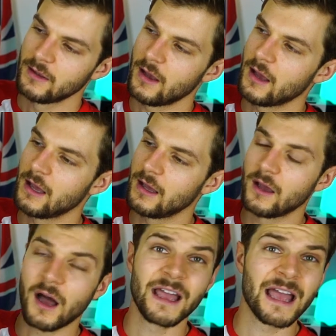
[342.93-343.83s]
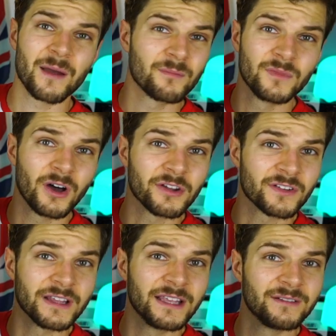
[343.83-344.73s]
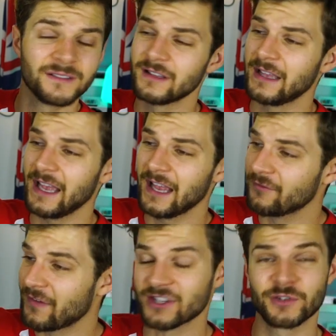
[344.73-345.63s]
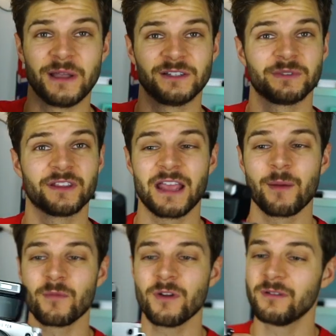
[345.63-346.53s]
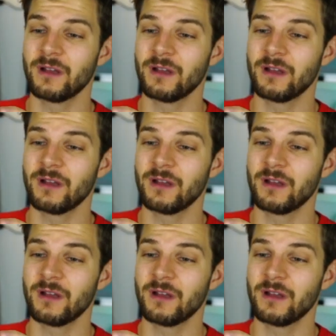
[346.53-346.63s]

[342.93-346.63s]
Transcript: I am honestly infatuated with this camera.